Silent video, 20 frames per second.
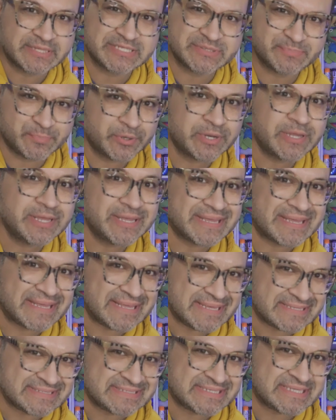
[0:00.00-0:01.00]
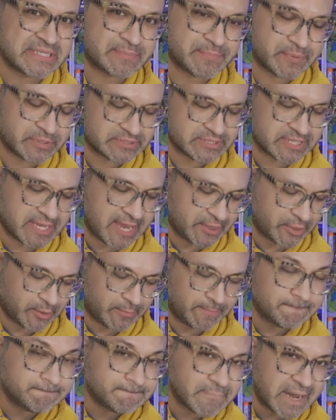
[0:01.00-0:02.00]
It's pretty easy to put
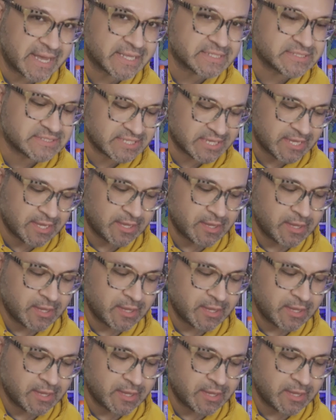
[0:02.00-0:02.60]
together, but